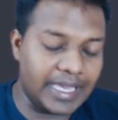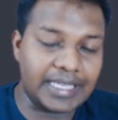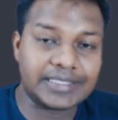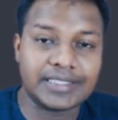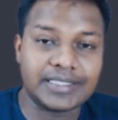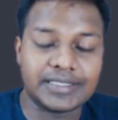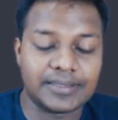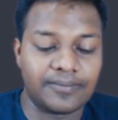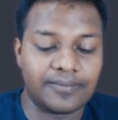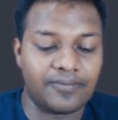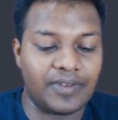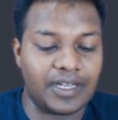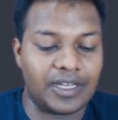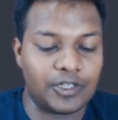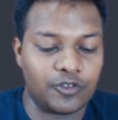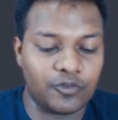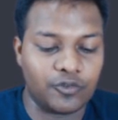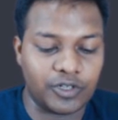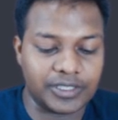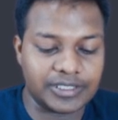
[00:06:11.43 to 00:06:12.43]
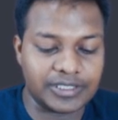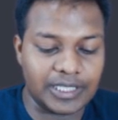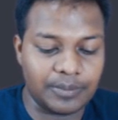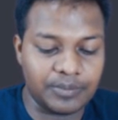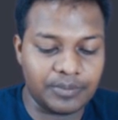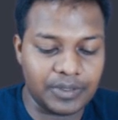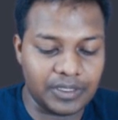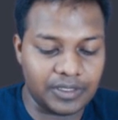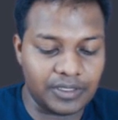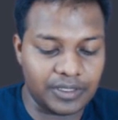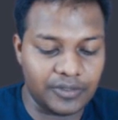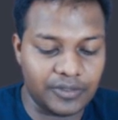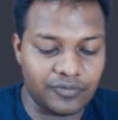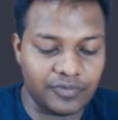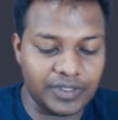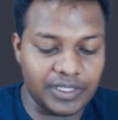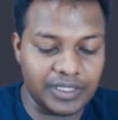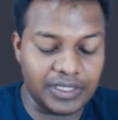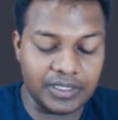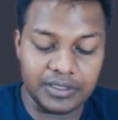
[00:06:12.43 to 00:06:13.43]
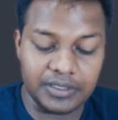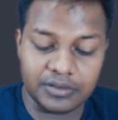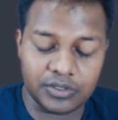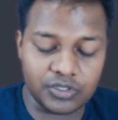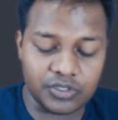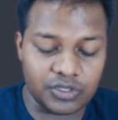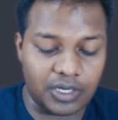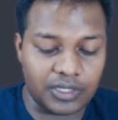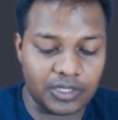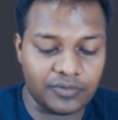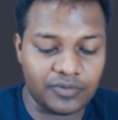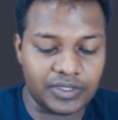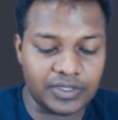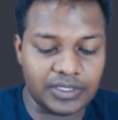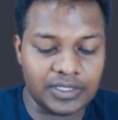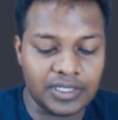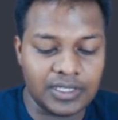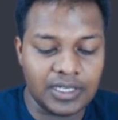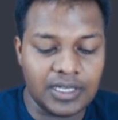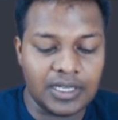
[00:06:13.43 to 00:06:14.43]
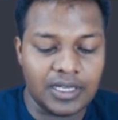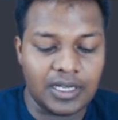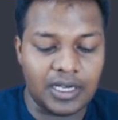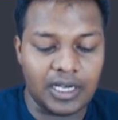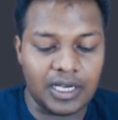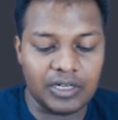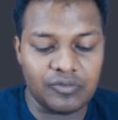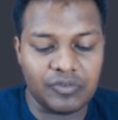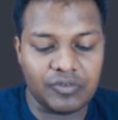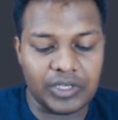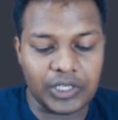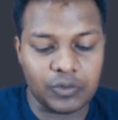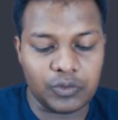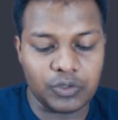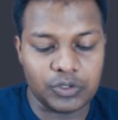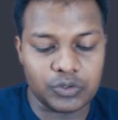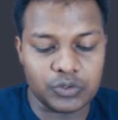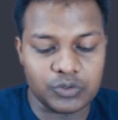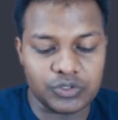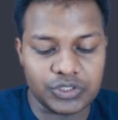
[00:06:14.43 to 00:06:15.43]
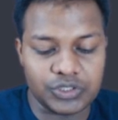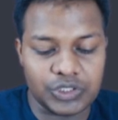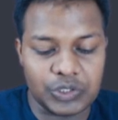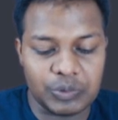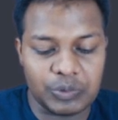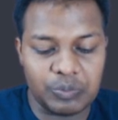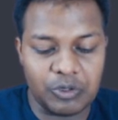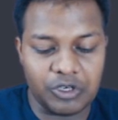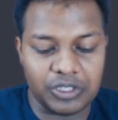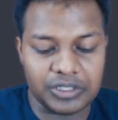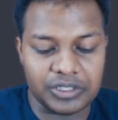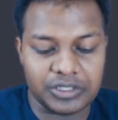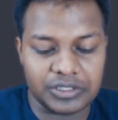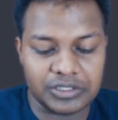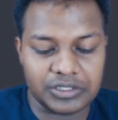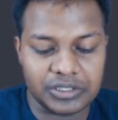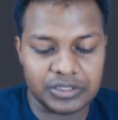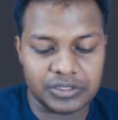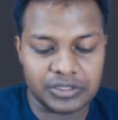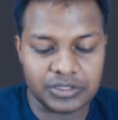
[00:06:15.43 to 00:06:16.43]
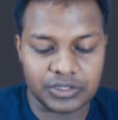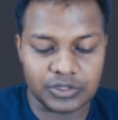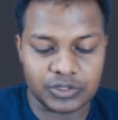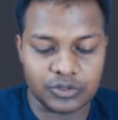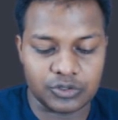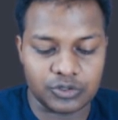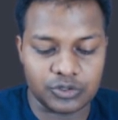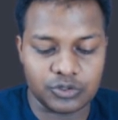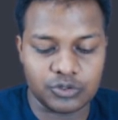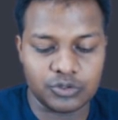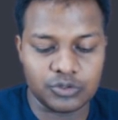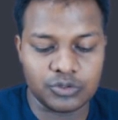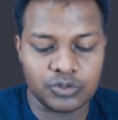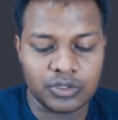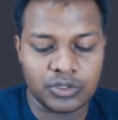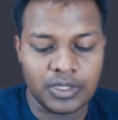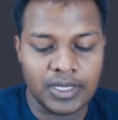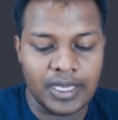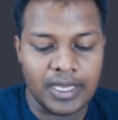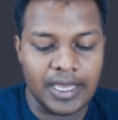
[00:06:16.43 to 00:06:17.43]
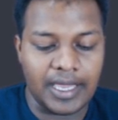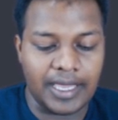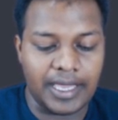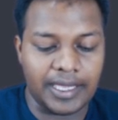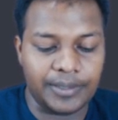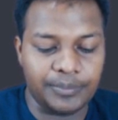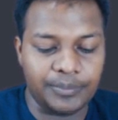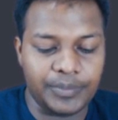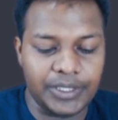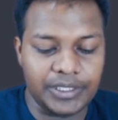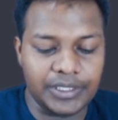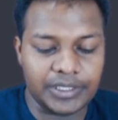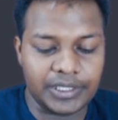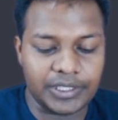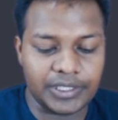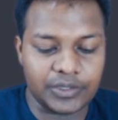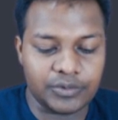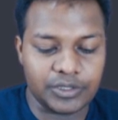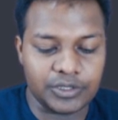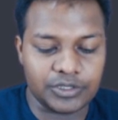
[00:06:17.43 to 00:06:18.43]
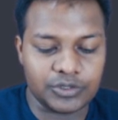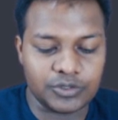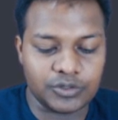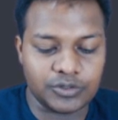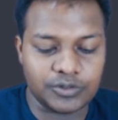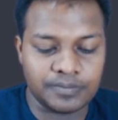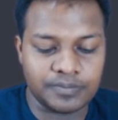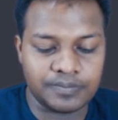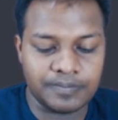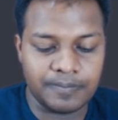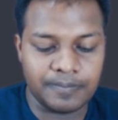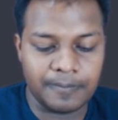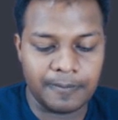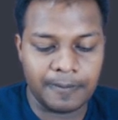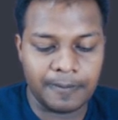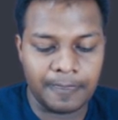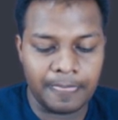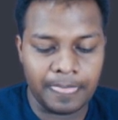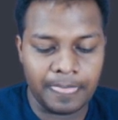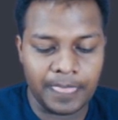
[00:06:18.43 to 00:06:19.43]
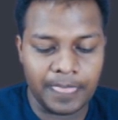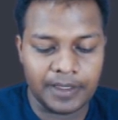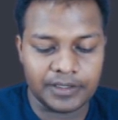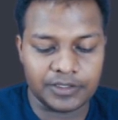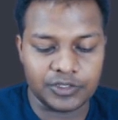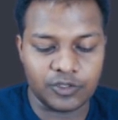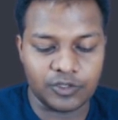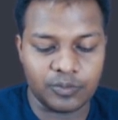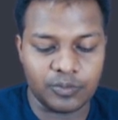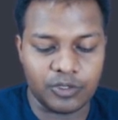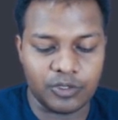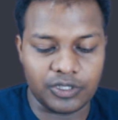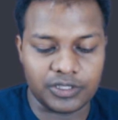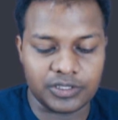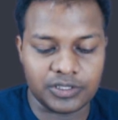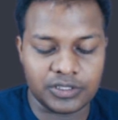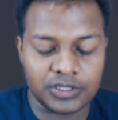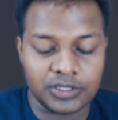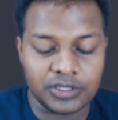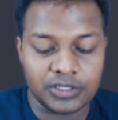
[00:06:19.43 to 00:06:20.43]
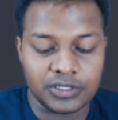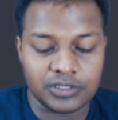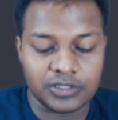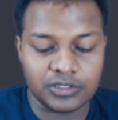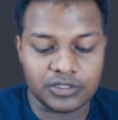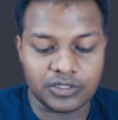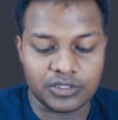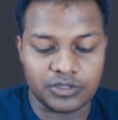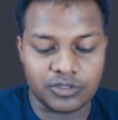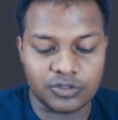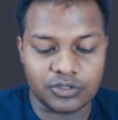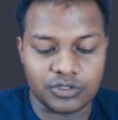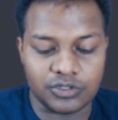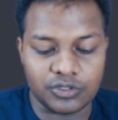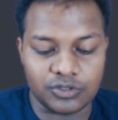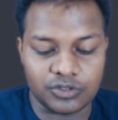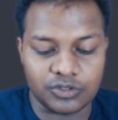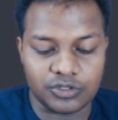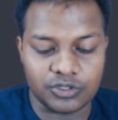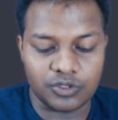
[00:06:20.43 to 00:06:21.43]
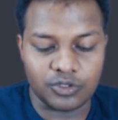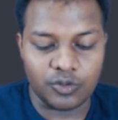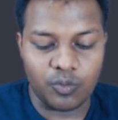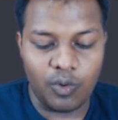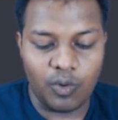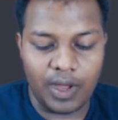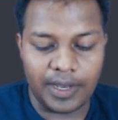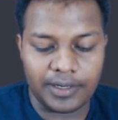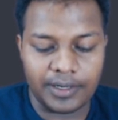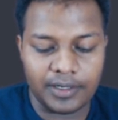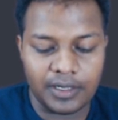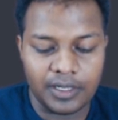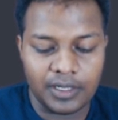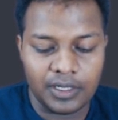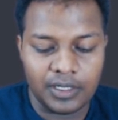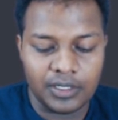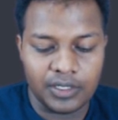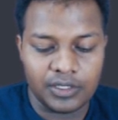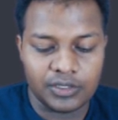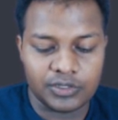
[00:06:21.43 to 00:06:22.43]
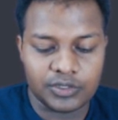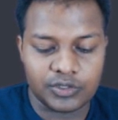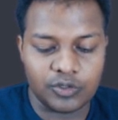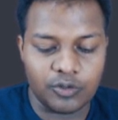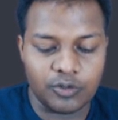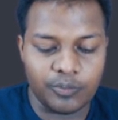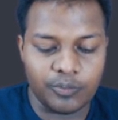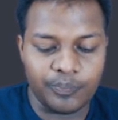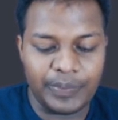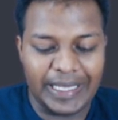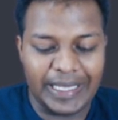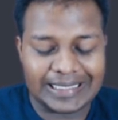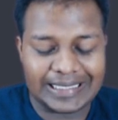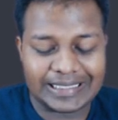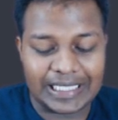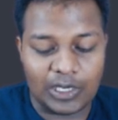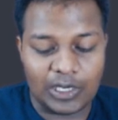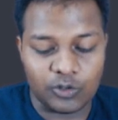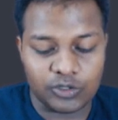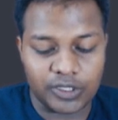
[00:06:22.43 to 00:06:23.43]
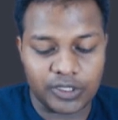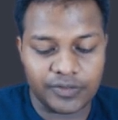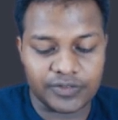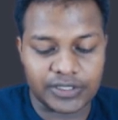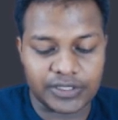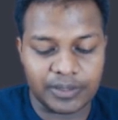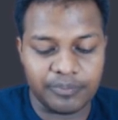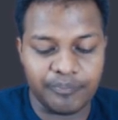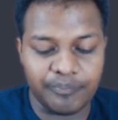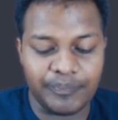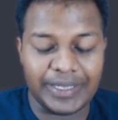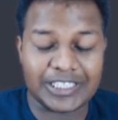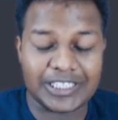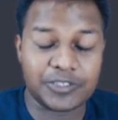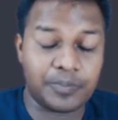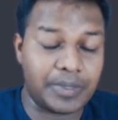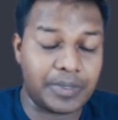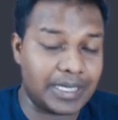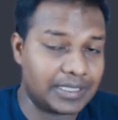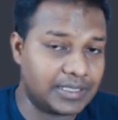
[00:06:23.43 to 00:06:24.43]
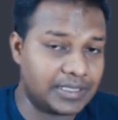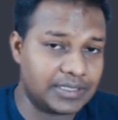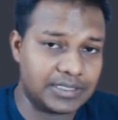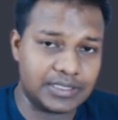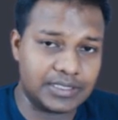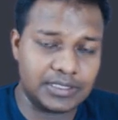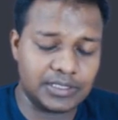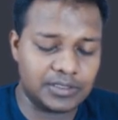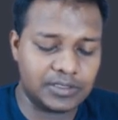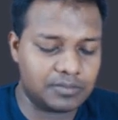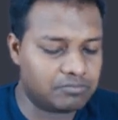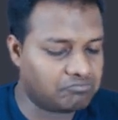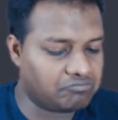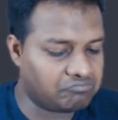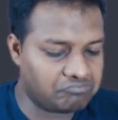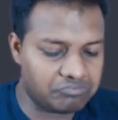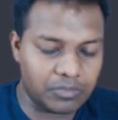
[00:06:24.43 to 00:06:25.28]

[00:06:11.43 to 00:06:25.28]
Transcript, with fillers: guessing some value. For example, if we start with alpha equal to zero point zero two and beta equal to zero point zero zero zero one. So based out of some best practices